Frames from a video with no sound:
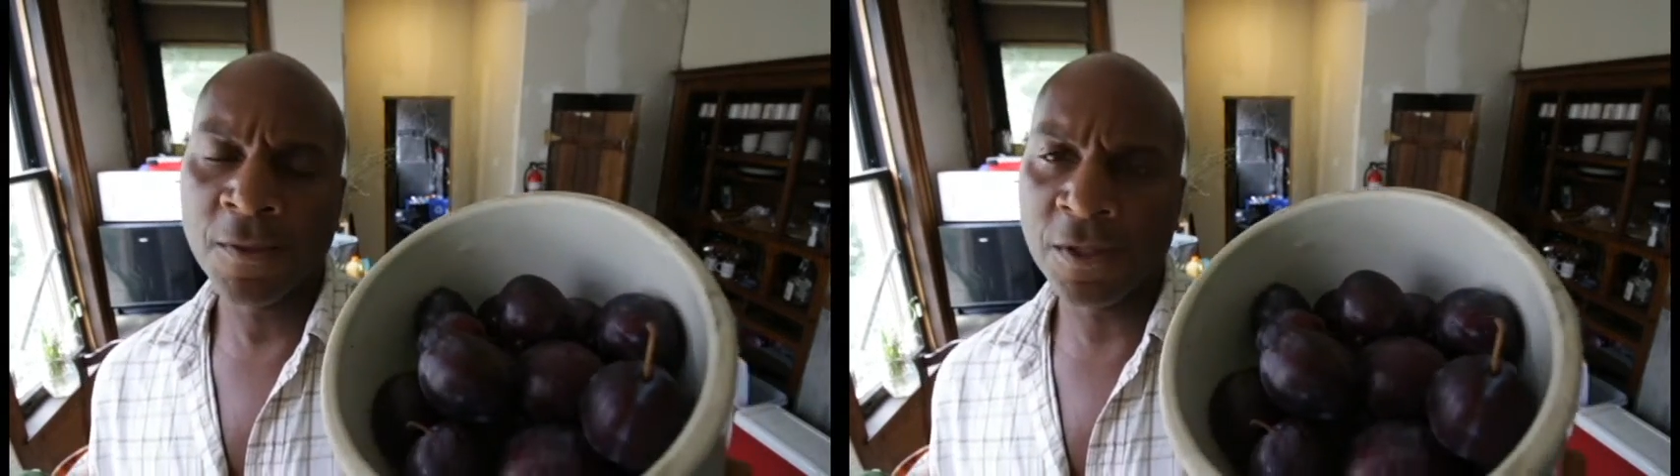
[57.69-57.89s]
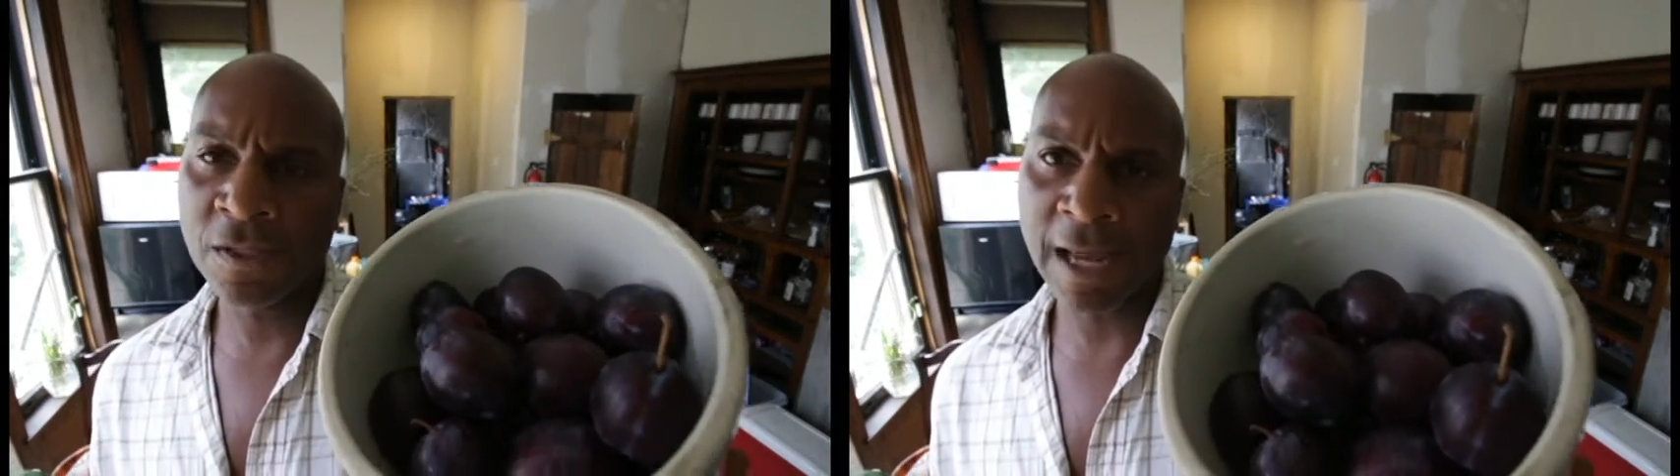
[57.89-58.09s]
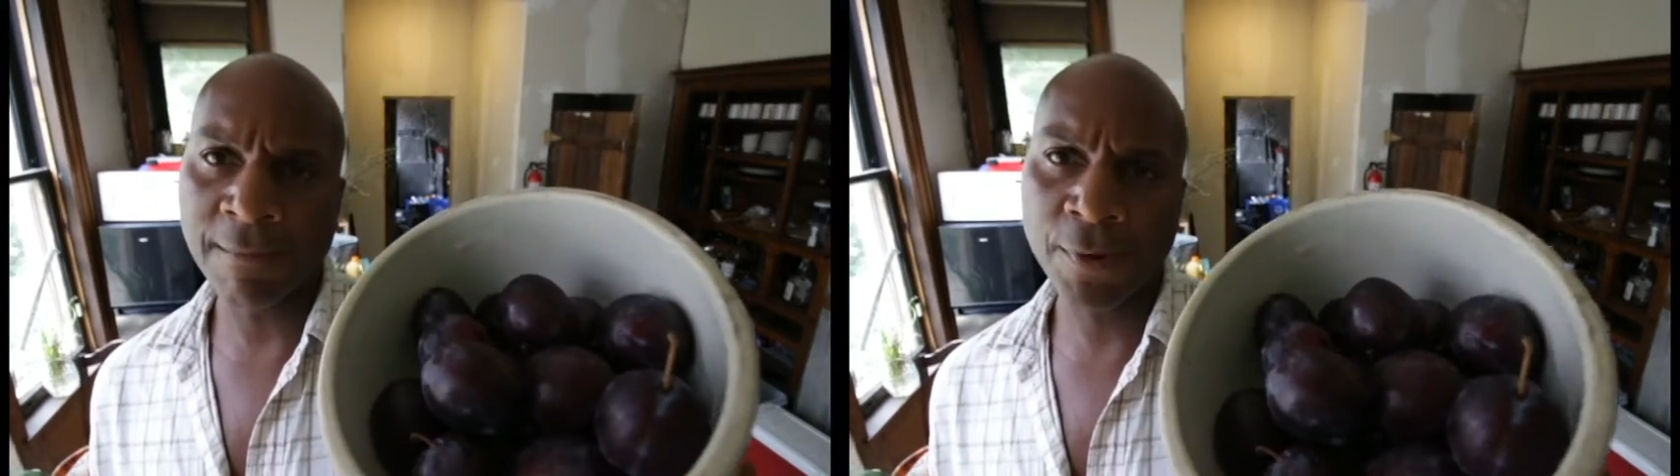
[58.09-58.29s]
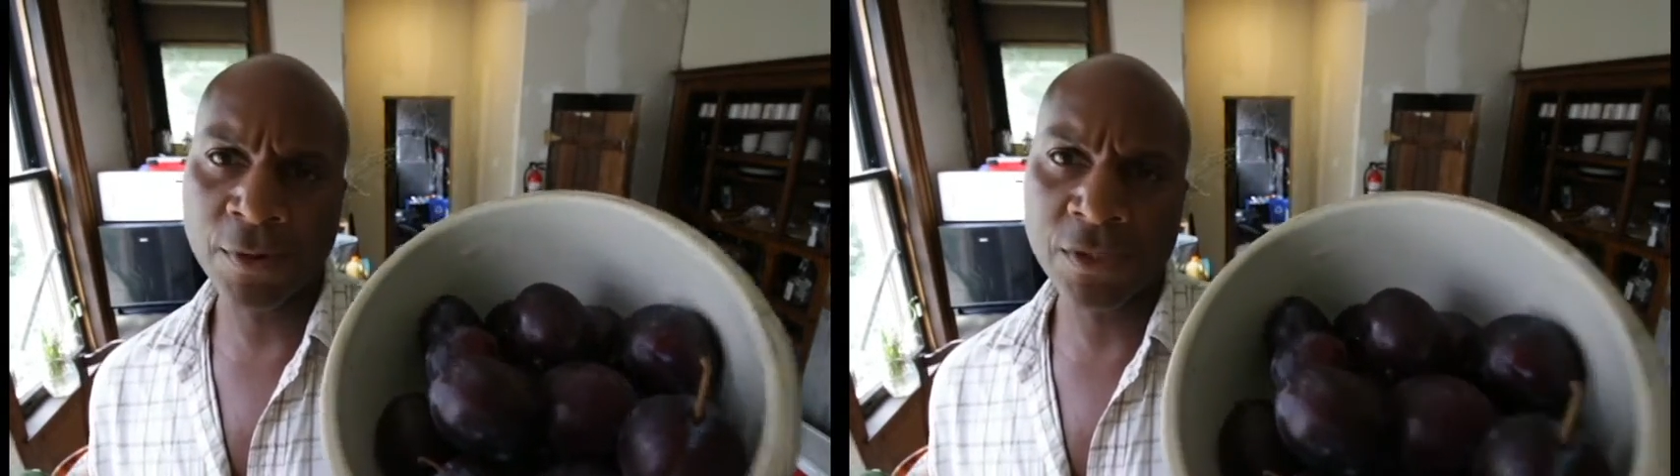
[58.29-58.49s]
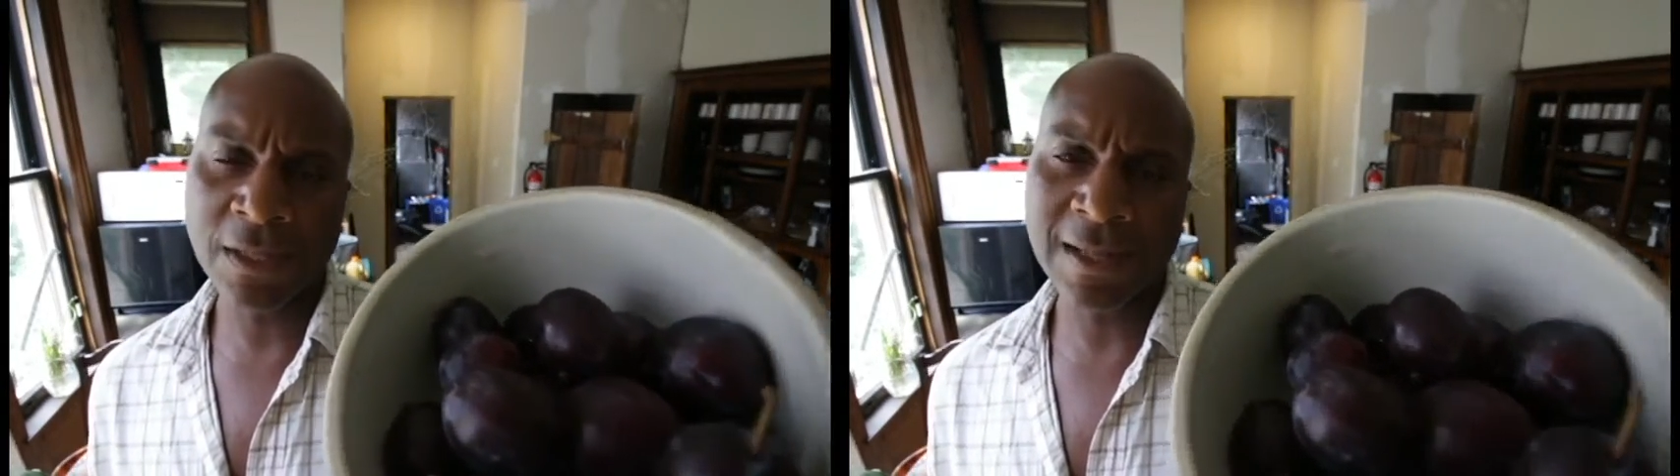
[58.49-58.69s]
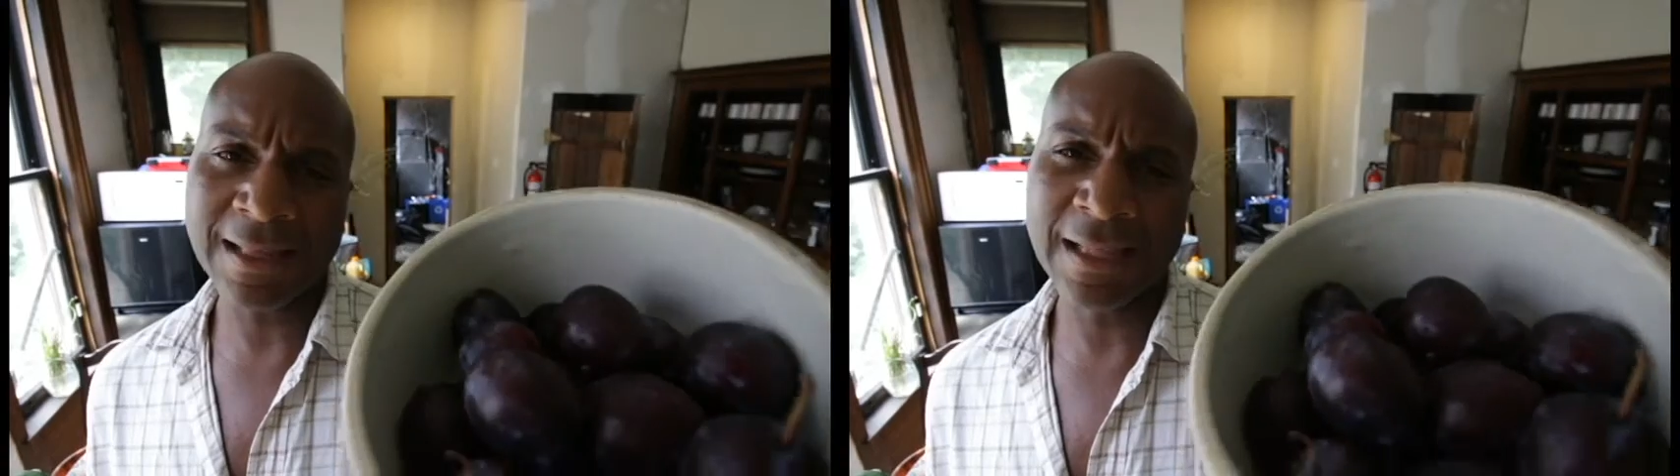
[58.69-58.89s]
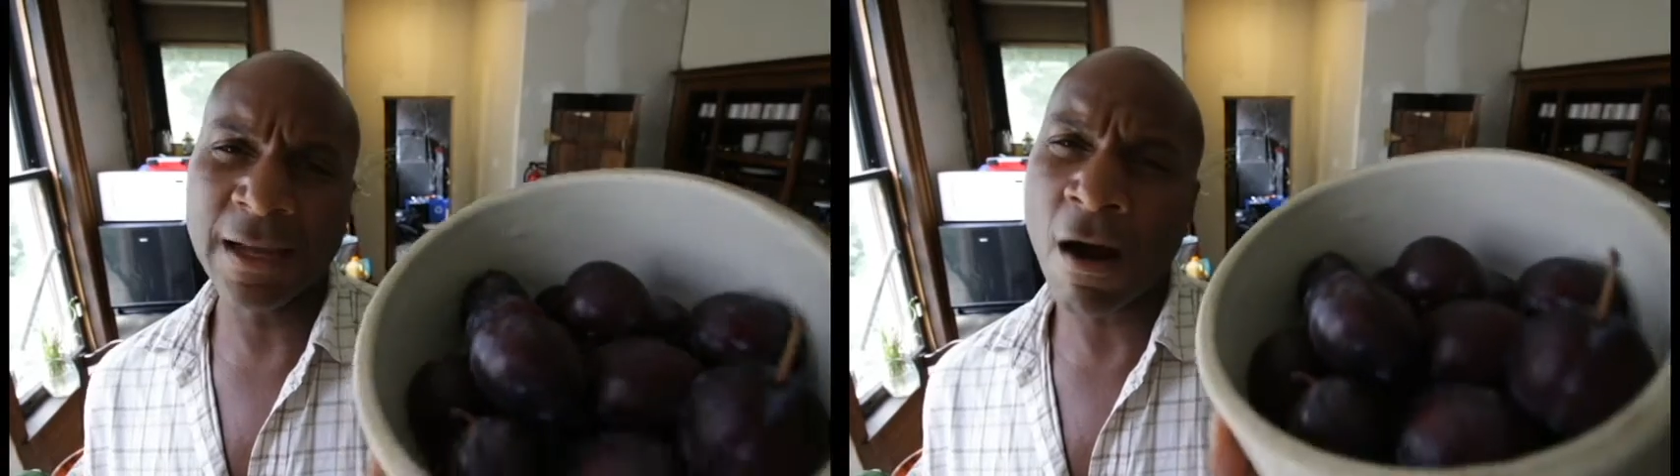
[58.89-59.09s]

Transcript: the same person that the